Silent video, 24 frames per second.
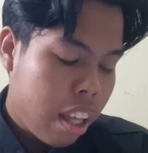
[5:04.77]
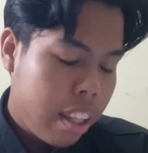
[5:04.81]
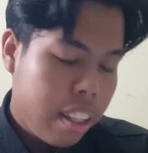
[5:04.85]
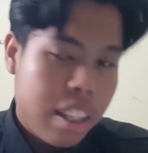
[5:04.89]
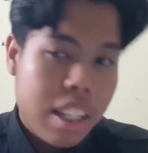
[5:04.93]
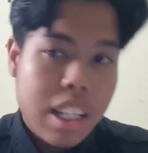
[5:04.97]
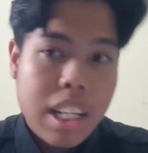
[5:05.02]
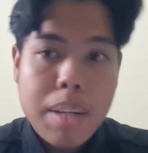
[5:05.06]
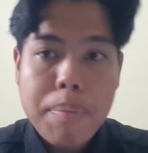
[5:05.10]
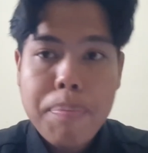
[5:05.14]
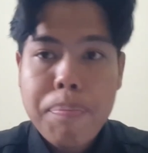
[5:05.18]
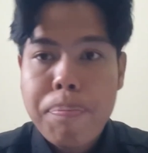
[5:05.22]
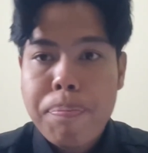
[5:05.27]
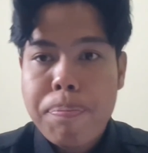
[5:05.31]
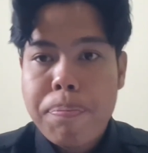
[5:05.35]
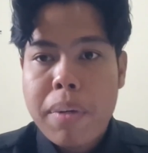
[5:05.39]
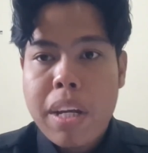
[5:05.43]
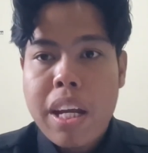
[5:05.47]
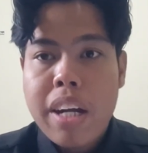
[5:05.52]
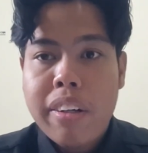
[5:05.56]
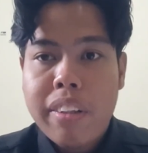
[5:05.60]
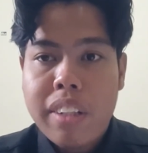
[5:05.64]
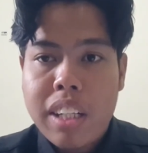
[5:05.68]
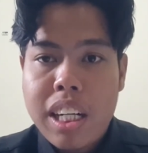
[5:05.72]
The
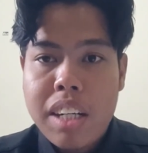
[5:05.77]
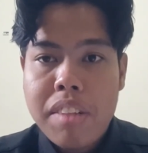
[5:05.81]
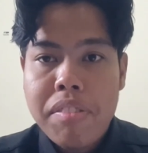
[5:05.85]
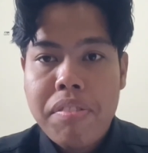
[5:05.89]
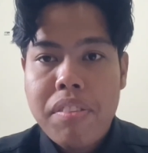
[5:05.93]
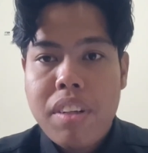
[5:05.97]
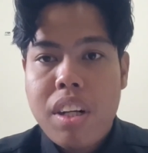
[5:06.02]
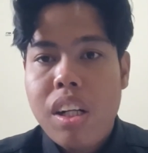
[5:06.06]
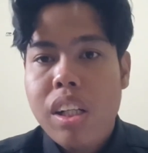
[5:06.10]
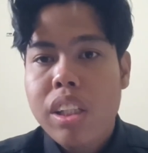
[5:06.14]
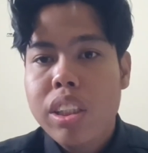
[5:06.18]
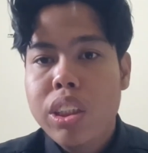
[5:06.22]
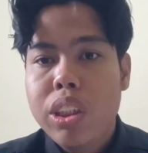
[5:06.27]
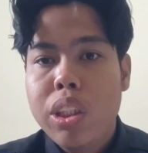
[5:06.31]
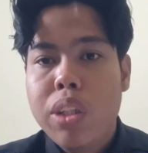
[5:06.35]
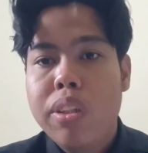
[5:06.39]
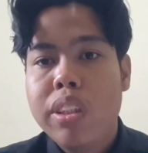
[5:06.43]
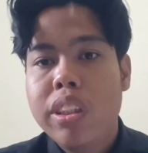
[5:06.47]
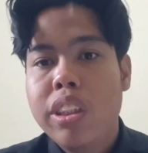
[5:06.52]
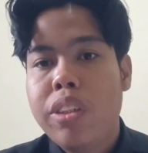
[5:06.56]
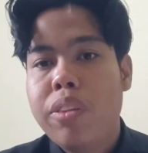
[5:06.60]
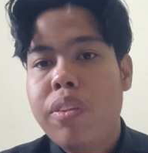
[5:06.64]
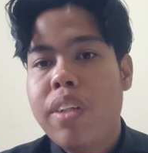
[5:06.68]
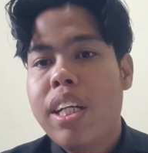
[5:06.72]
paragraph
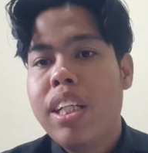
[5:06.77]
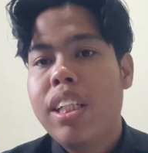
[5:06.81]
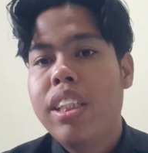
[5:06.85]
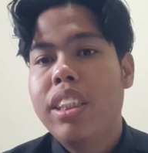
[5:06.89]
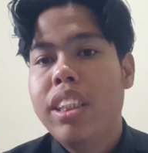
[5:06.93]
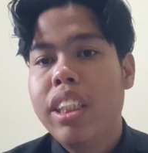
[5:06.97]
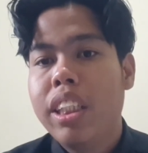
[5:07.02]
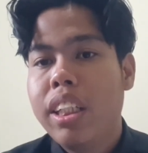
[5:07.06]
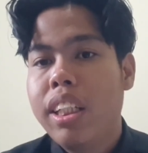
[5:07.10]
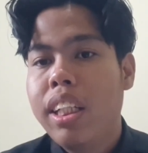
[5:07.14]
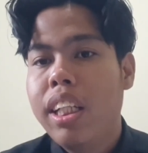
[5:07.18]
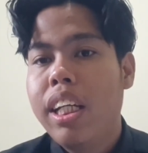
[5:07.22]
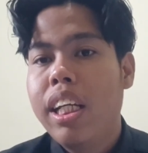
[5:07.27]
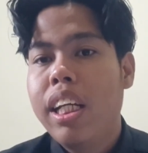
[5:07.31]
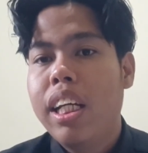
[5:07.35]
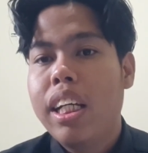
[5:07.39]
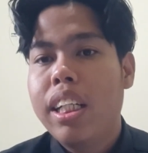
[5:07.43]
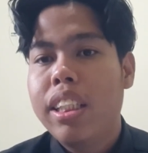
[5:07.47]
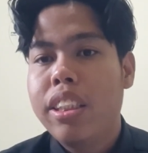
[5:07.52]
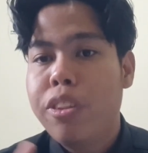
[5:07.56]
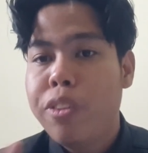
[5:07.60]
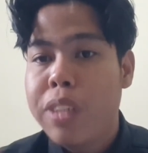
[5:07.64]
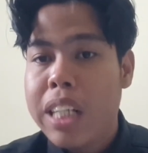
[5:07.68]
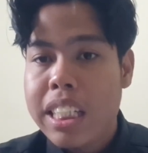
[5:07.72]
also strategically
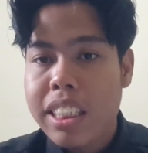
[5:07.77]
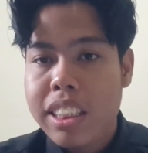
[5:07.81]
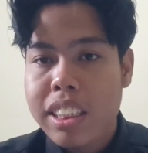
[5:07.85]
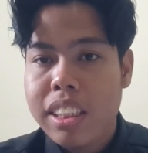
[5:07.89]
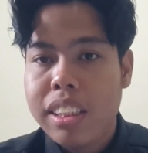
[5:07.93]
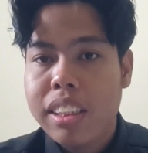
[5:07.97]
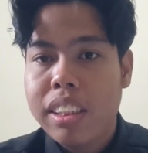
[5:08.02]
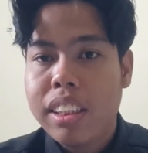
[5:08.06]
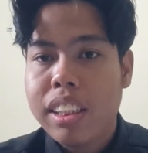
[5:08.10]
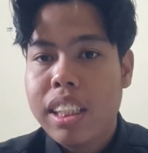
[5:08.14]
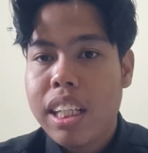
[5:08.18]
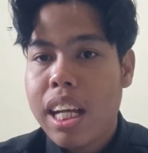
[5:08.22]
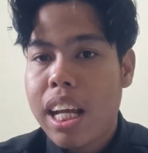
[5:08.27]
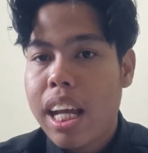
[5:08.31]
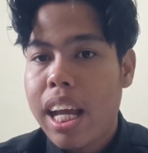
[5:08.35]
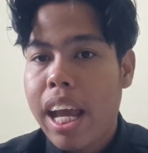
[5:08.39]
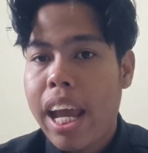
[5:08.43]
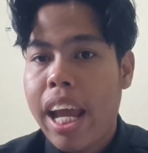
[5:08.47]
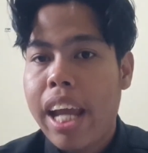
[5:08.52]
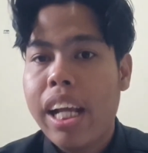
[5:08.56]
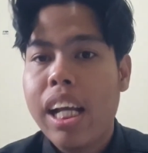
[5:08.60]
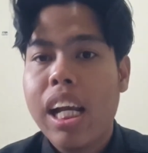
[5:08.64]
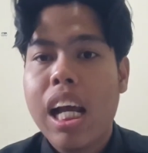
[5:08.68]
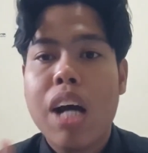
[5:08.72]
addresses
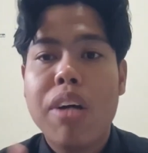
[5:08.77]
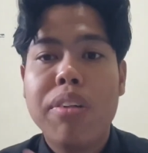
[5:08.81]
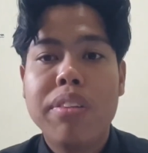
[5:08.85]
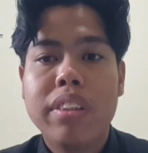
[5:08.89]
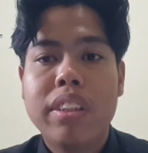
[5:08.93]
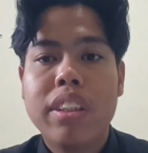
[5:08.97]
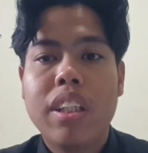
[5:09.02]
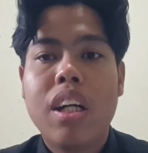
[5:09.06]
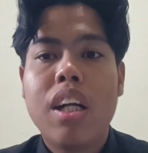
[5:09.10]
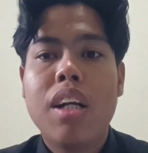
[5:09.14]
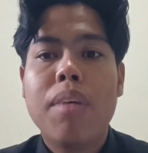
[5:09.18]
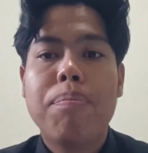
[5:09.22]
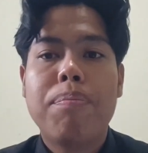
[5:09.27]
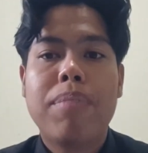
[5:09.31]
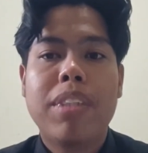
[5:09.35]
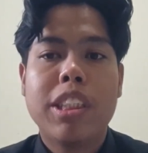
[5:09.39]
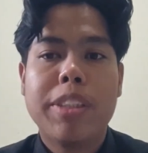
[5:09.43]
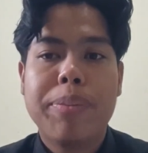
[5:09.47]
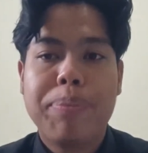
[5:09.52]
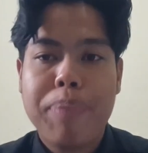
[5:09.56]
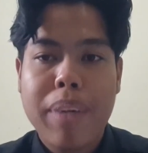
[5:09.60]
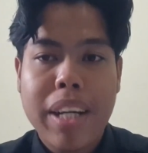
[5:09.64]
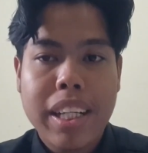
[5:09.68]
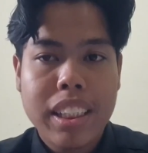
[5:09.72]
a counter
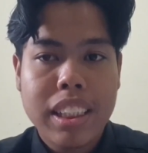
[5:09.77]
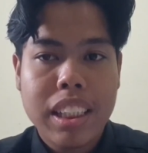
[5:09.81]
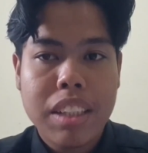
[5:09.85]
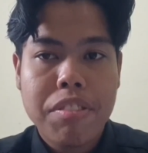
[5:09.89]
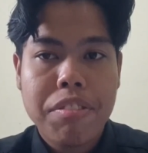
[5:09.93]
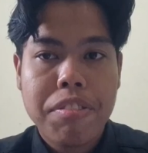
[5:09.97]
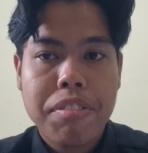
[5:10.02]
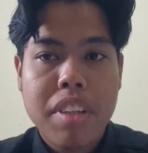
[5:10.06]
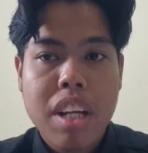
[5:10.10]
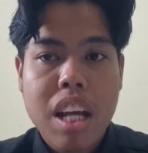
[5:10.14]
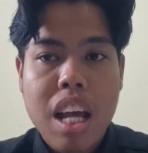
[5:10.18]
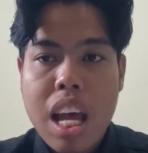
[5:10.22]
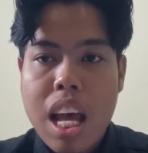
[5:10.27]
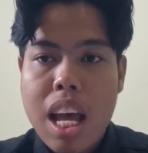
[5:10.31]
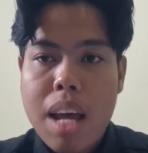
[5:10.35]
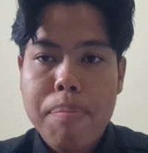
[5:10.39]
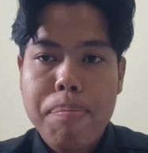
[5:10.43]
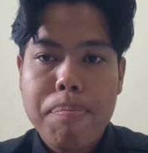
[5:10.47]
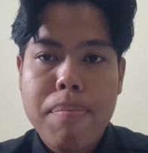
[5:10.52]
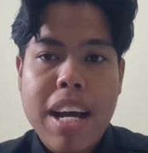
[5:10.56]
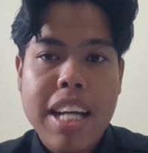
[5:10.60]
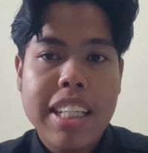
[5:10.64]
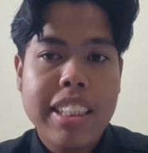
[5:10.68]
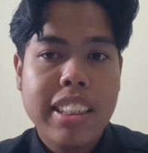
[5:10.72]
perspective
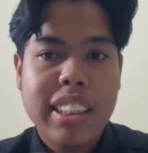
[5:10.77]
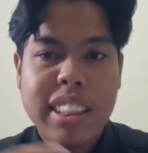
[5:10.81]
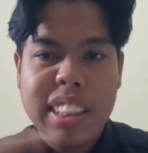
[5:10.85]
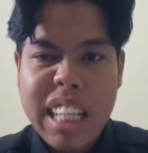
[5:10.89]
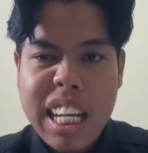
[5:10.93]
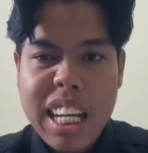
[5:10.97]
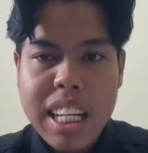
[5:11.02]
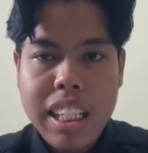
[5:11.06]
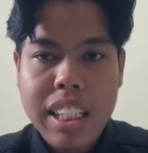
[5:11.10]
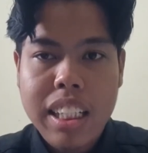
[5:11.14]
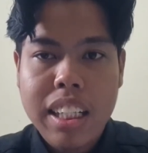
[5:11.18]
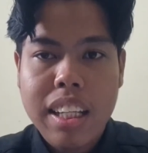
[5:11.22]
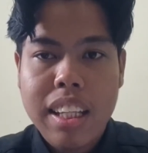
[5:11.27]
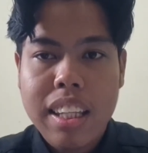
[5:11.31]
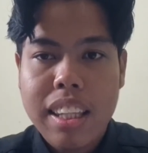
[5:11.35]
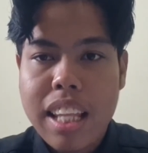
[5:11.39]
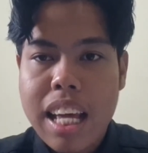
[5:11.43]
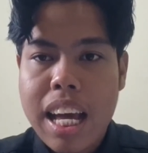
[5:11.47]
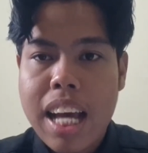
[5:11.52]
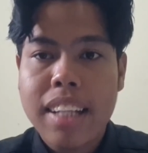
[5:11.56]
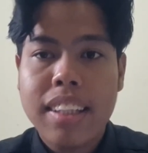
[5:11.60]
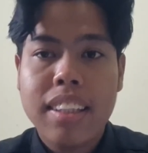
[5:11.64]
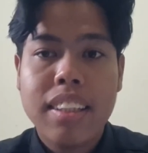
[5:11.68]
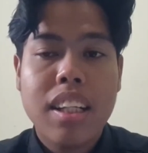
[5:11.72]
by stating
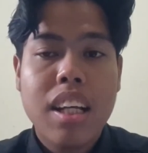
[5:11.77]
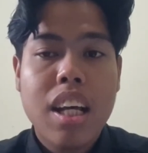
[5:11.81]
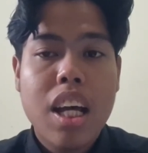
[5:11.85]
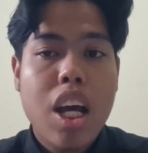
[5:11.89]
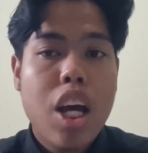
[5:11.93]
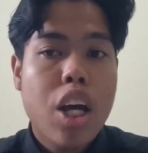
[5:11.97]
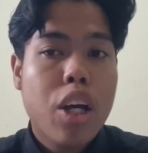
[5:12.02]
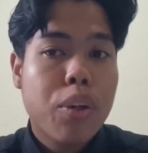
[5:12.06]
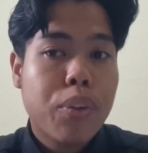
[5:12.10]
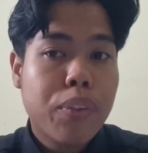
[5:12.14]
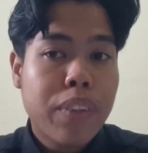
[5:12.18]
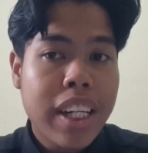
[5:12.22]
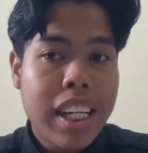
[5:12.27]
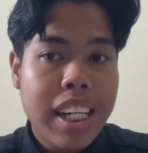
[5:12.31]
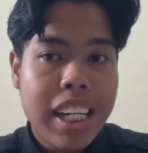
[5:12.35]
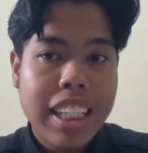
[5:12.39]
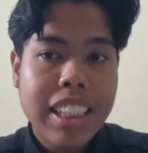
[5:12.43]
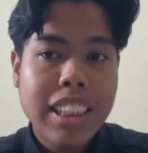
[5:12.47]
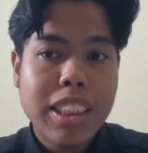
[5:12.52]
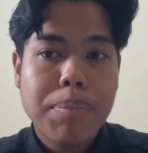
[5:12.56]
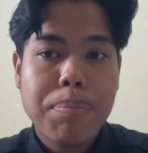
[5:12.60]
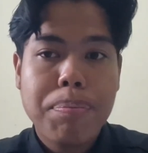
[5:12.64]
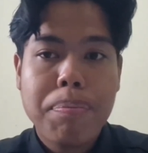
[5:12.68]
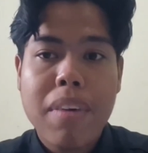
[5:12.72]
that
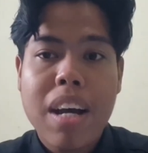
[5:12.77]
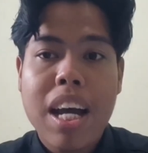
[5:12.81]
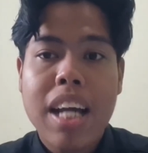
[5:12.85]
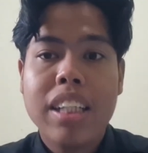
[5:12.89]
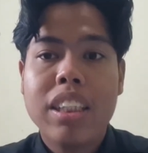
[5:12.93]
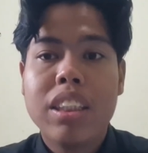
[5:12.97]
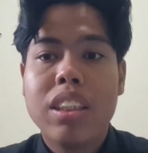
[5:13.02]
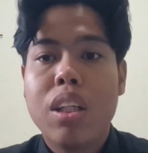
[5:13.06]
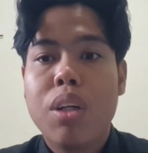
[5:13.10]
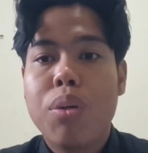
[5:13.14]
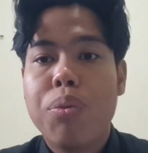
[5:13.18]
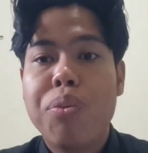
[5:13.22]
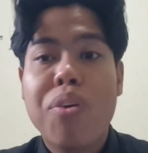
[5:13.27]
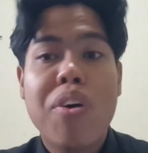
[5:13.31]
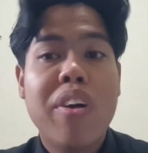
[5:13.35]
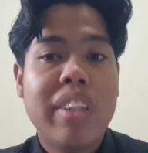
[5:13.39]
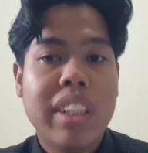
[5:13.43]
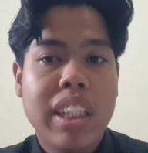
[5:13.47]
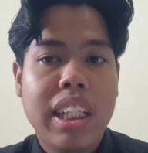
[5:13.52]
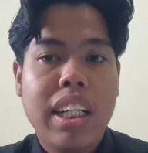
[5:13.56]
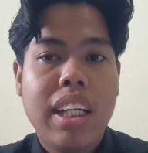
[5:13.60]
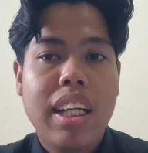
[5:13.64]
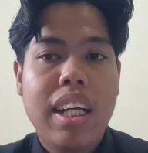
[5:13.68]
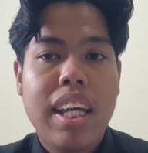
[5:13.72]
critics might
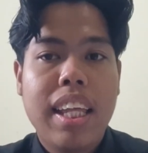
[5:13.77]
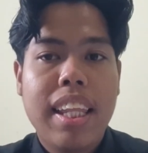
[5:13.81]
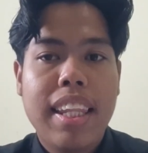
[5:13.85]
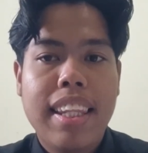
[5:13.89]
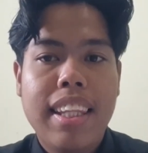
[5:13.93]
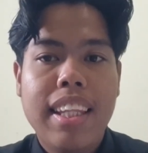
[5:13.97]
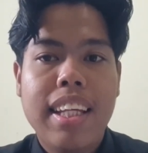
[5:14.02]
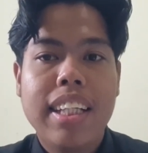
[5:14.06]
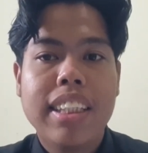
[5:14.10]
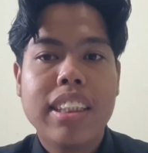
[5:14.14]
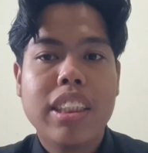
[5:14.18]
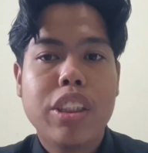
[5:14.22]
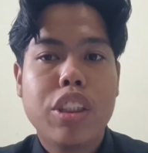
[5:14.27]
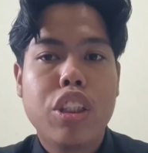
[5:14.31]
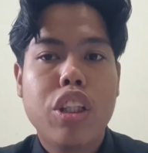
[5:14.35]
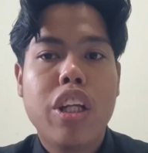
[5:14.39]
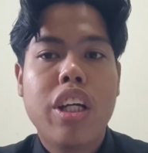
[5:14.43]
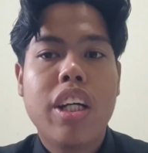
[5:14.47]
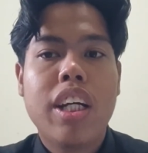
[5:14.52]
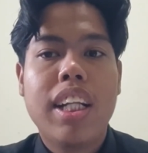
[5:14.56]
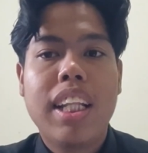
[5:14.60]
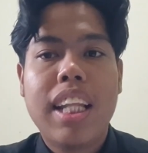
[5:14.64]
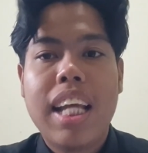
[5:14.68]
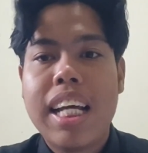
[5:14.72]
worry this
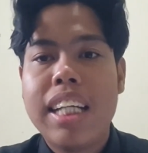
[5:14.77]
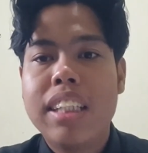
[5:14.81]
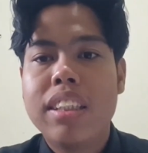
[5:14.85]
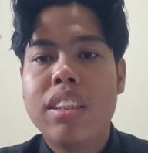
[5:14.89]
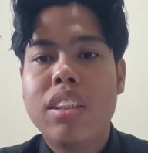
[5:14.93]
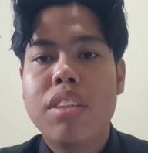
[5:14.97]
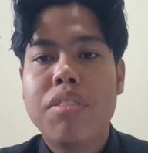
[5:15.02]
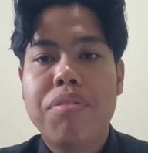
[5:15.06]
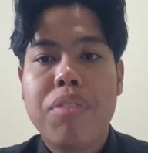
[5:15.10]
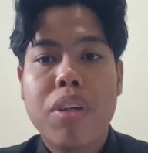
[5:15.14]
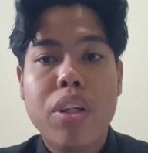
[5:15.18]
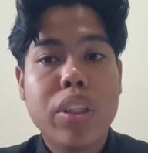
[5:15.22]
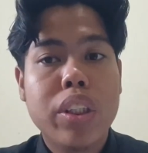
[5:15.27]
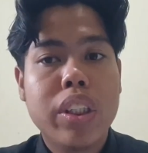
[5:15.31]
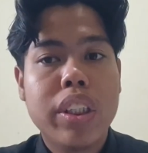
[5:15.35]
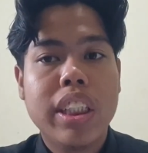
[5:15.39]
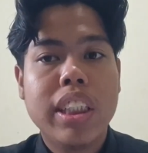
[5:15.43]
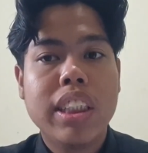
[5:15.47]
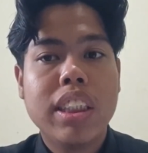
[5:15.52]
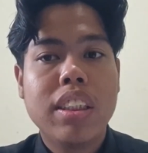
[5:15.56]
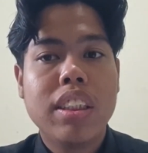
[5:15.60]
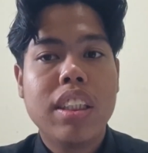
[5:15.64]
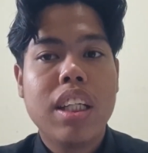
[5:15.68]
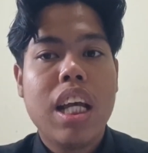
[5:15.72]
localized
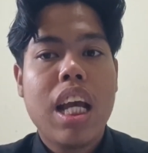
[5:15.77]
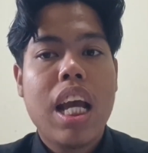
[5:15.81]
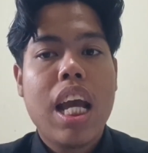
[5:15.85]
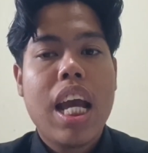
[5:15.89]
focus